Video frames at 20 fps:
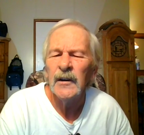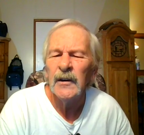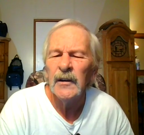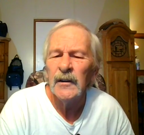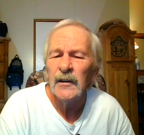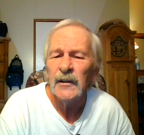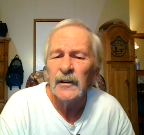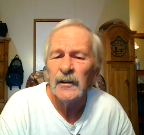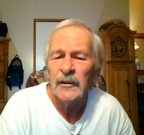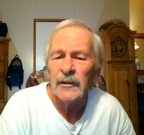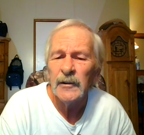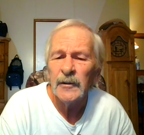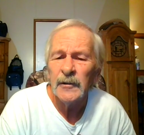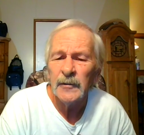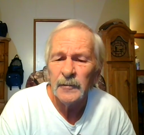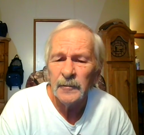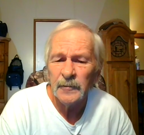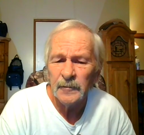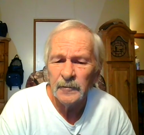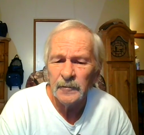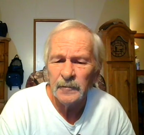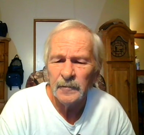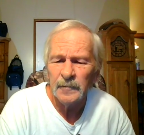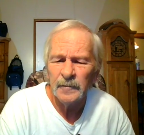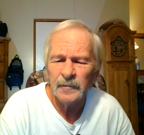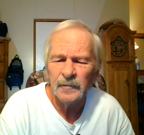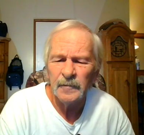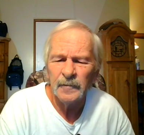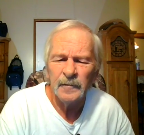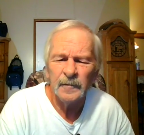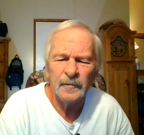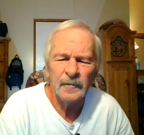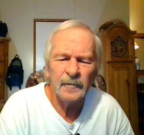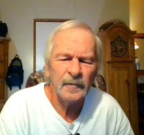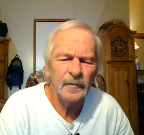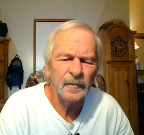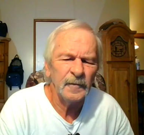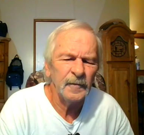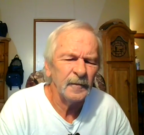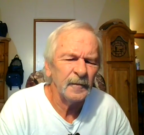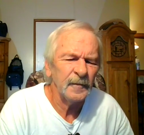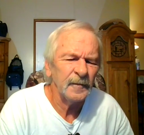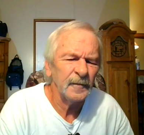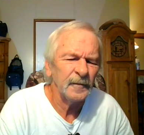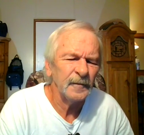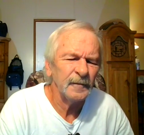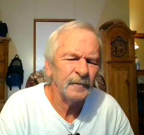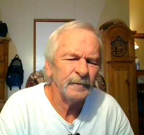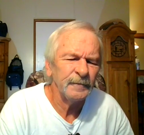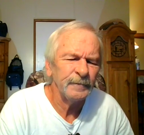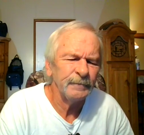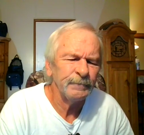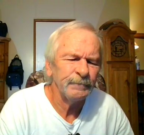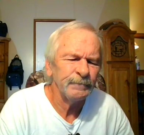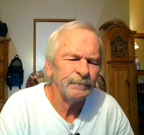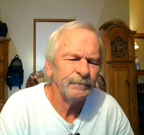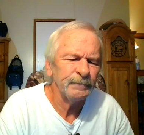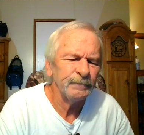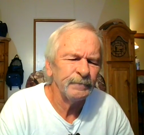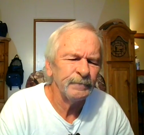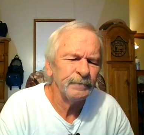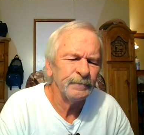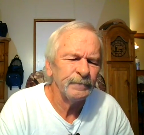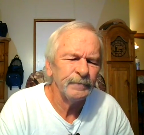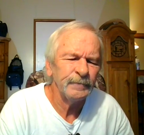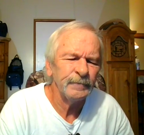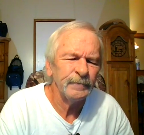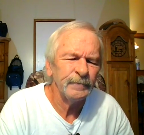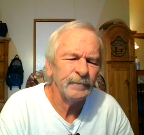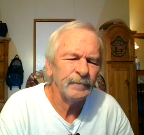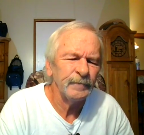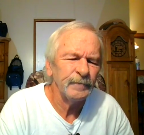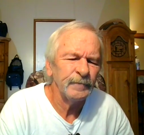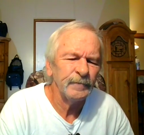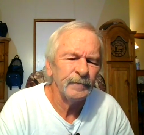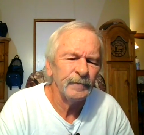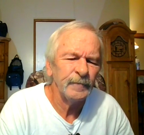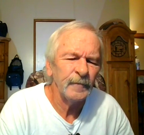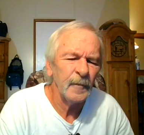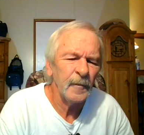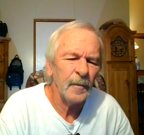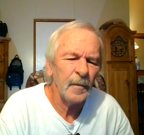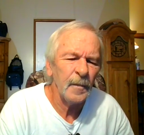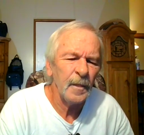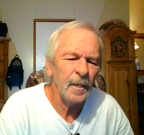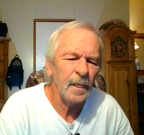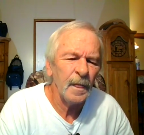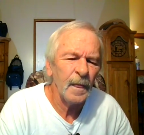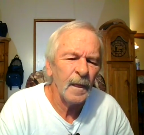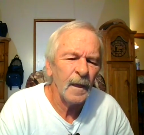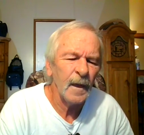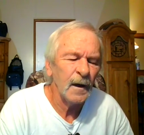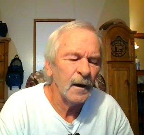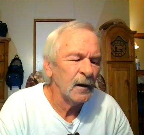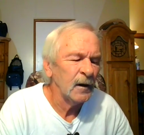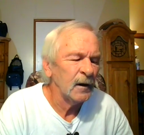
No one is speaking in this clip.